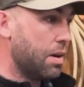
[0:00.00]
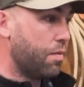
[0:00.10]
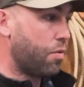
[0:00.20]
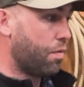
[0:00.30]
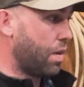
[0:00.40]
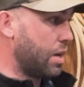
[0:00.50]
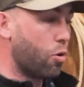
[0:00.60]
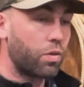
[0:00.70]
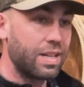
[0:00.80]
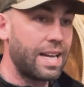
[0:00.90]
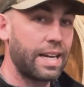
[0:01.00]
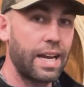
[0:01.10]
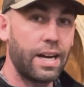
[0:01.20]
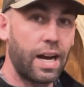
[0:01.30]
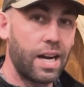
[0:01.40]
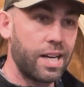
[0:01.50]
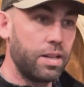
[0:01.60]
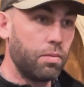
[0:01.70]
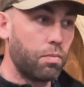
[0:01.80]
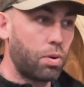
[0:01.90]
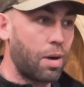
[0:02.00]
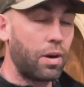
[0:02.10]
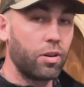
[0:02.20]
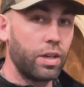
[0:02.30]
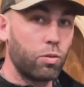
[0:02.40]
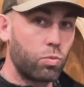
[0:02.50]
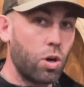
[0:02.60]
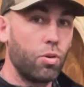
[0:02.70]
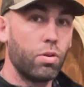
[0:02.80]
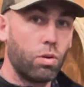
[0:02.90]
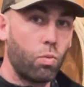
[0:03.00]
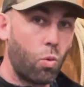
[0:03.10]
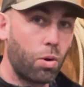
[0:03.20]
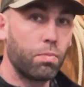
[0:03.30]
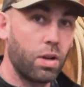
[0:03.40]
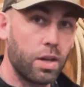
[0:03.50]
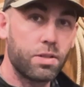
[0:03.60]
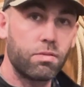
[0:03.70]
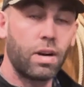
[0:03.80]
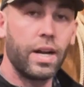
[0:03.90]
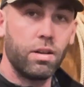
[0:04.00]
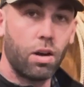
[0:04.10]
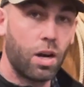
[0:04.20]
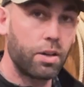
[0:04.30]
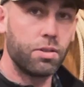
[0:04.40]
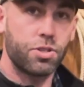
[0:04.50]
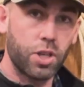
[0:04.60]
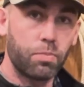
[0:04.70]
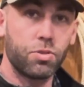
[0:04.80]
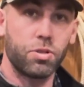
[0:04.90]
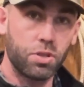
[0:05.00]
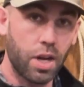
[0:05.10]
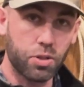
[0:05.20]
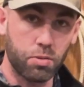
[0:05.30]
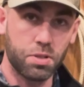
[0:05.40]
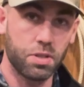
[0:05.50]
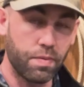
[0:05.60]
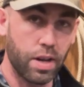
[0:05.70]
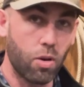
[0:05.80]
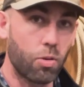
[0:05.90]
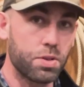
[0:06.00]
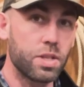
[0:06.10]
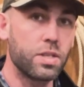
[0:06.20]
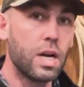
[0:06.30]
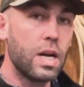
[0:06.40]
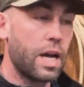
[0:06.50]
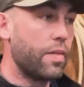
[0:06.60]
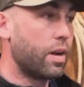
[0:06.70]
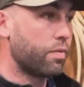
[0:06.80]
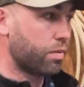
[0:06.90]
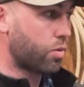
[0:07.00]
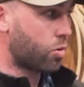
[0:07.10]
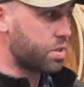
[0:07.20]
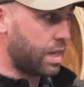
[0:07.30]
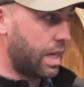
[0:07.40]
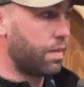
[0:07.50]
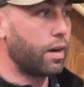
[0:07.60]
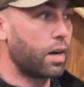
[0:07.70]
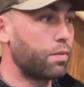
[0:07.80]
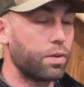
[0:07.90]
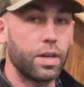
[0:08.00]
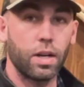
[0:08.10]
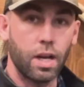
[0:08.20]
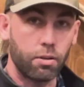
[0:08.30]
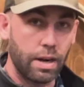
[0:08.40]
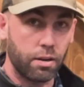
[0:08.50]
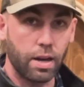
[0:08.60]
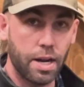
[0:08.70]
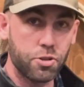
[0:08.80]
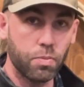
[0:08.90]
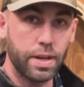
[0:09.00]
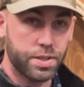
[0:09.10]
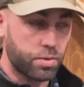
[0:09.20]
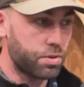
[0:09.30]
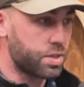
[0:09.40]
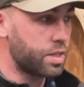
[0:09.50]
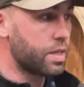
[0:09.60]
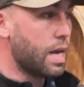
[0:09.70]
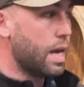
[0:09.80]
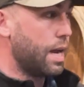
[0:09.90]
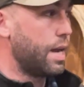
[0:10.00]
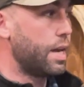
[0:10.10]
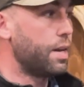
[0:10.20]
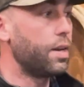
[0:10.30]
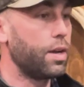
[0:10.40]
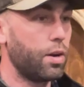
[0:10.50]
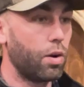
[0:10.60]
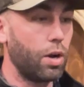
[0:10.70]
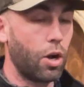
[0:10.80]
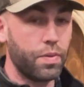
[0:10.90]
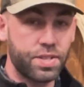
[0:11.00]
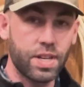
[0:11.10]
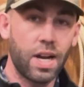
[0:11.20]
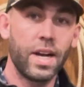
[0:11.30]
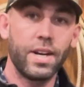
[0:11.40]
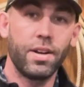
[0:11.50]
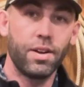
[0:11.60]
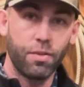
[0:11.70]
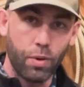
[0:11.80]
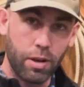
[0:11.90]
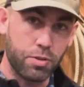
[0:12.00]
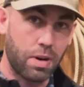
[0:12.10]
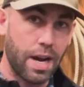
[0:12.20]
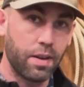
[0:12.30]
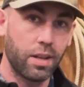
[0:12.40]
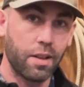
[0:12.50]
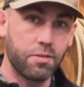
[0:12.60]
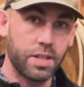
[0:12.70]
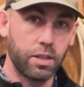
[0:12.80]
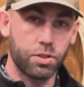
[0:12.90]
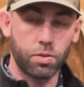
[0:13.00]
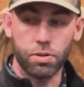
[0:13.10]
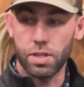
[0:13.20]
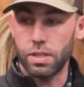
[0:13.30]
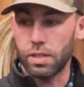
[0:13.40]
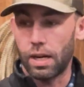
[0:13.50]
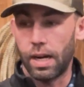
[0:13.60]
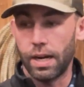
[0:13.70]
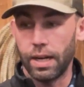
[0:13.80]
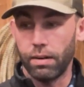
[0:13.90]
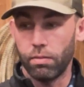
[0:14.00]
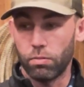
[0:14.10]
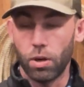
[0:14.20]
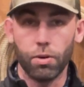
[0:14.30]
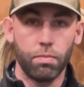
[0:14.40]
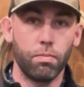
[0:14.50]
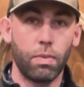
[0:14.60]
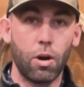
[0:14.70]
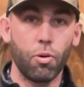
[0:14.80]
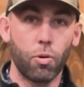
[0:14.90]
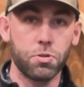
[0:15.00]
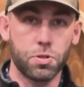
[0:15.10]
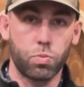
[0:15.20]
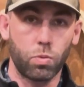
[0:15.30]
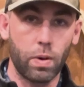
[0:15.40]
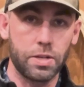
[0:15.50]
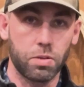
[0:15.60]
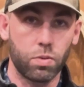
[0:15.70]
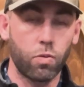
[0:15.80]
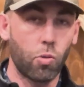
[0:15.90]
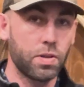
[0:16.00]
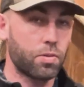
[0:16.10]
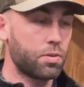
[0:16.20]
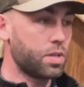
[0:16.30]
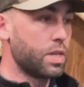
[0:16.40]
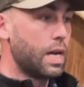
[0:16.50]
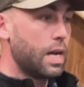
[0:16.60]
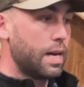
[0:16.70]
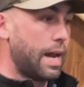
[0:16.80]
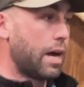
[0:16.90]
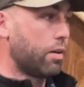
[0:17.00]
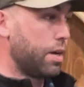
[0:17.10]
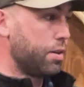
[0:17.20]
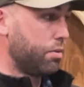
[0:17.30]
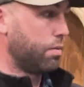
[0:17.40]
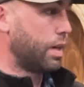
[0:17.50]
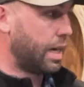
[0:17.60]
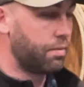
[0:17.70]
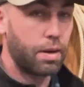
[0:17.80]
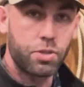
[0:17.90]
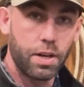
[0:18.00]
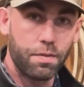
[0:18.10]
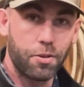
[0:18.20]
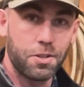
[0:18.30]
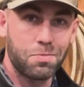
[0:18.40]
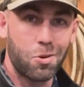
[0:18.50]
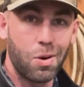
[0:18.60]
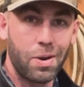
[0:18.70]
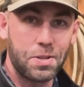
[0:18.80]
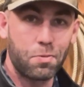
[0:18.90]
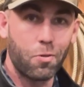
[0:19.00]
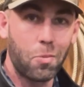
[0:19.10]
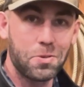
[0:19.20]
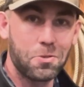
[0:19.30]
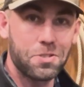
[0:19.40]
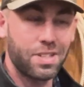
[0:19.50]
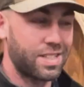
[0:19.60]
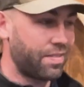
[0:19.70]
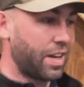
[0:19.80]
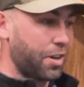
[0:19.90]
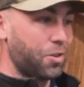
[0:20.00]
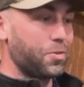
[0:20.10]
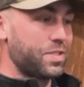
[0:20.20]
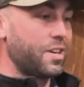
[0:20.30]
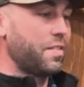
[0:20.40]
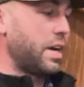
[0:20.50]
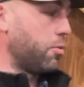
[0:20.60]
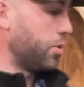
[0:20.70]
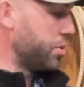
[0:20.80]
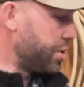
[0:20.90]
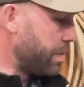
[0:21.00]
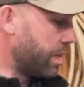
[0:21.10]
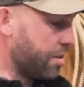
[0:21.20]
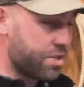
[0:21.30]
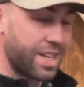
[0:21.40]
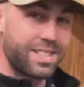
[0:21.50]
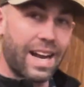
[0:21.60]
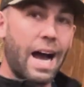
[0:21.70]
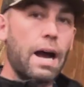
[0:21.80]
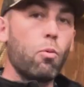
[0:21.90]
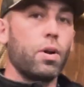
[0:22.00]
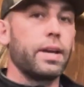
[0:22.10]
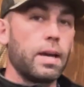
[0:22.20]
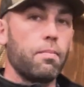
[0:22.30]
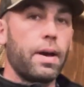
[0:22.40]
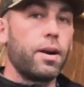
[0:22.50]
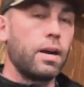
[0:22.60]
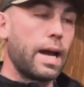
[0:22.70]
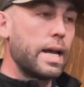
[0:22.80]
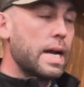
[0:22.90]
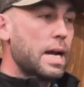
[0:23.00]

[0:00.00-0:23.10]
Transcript: For over a decade, I primarily rode warm bloods, right? Hunters, jumpers, dressage horses, event horses. And then, of course, in there, I've ridden a lot of recreational based horses. And on the side, when I was riding a lot of those English horses, I rode my own horses for Western performance horses. Now I'm trying to focus more on my Western performance horses because I've got goals there that I want to achieve. And there's things that I want to get better at.